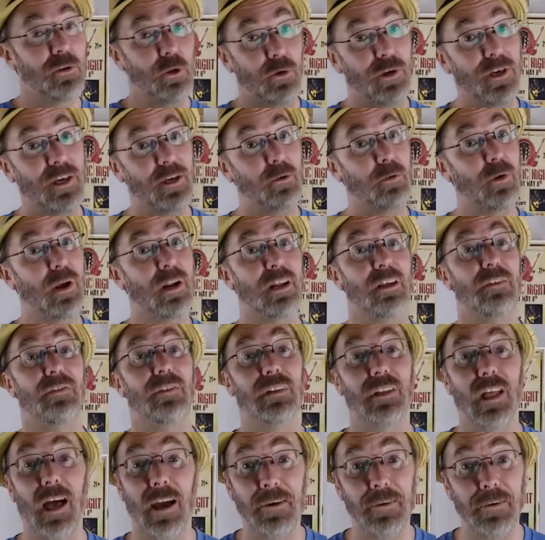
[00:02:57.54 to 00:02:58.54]
You'll get credit in
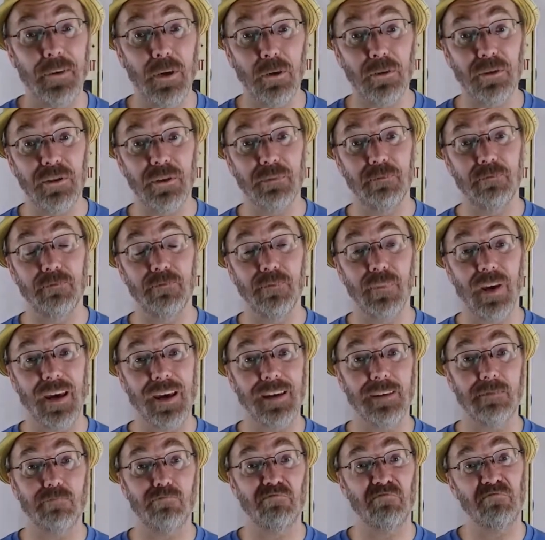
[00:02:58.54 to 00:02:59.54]
the liner notes
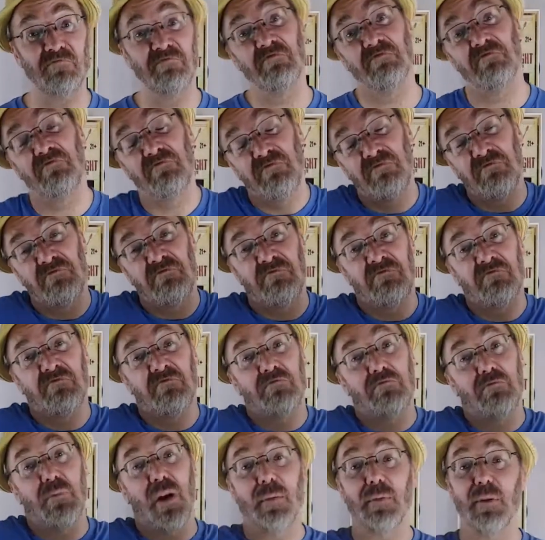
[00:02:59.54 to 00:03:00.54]
and
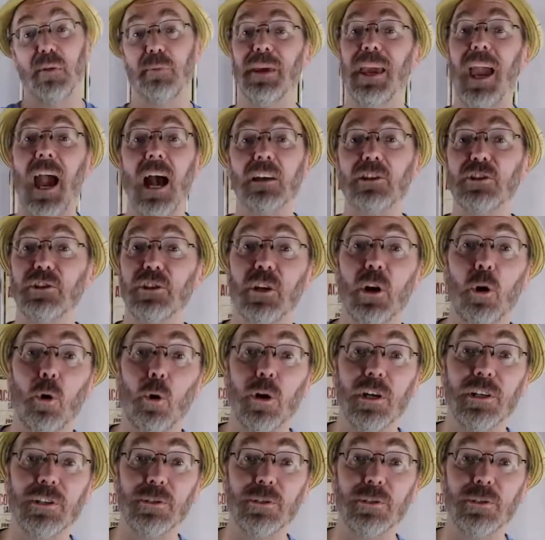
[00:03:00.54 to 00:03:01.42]
maybe be asked to go